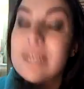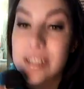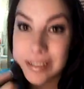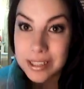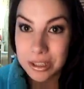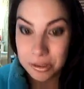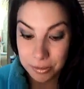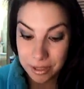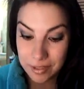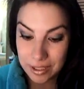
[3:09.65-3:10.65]
so just look
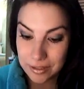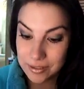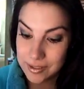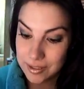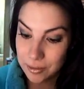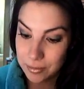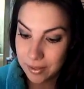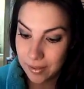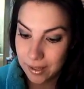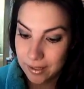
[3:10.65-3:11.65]
through my videos and it'll
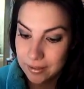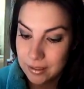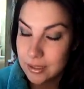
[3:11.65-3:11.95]
be there.